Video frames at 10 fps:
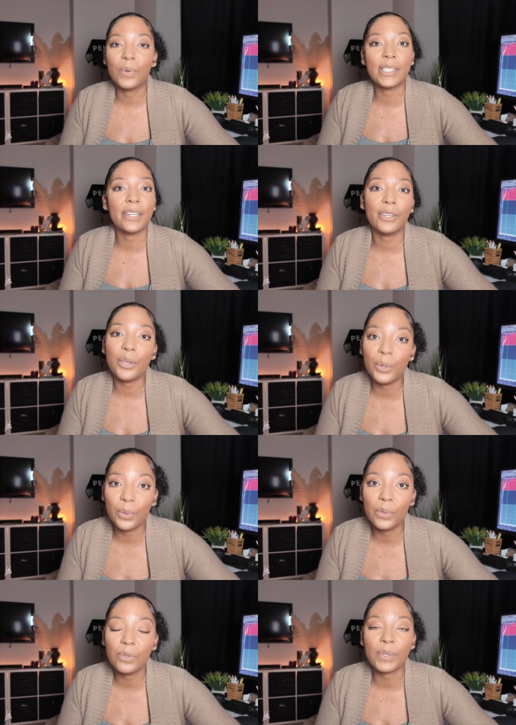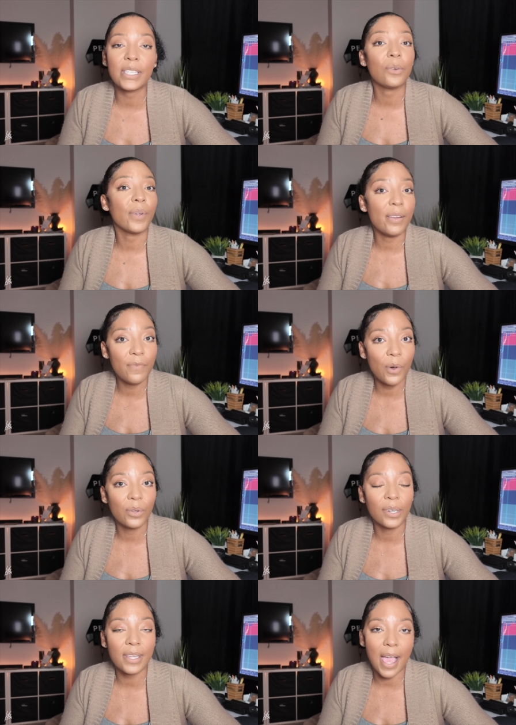Was there news? Was it a red
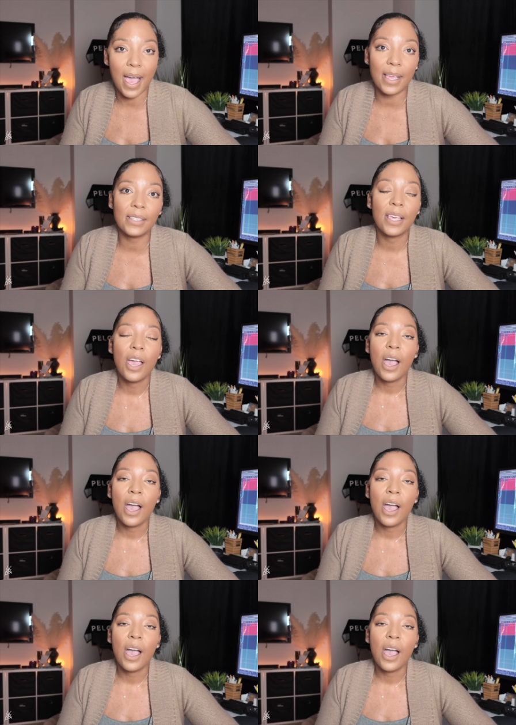folder or not?